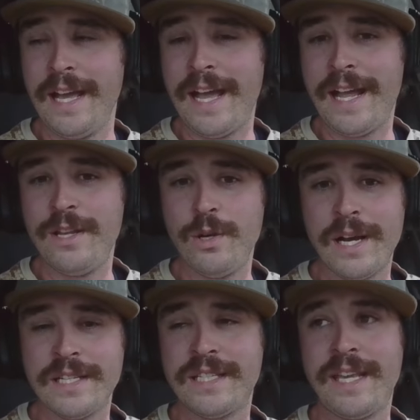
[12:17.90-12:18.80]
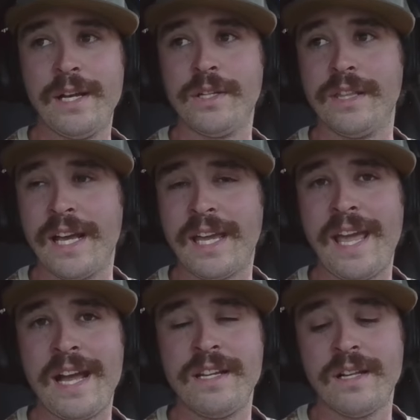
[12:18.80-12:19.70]
And you guys killed it. That
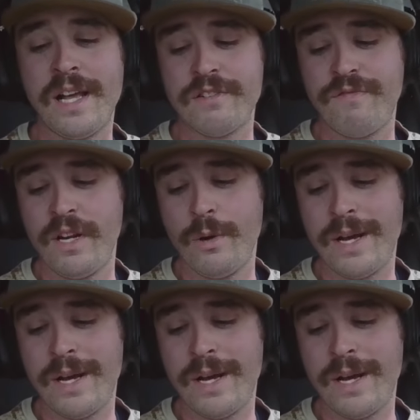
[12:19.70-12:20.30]
Canyon Clash video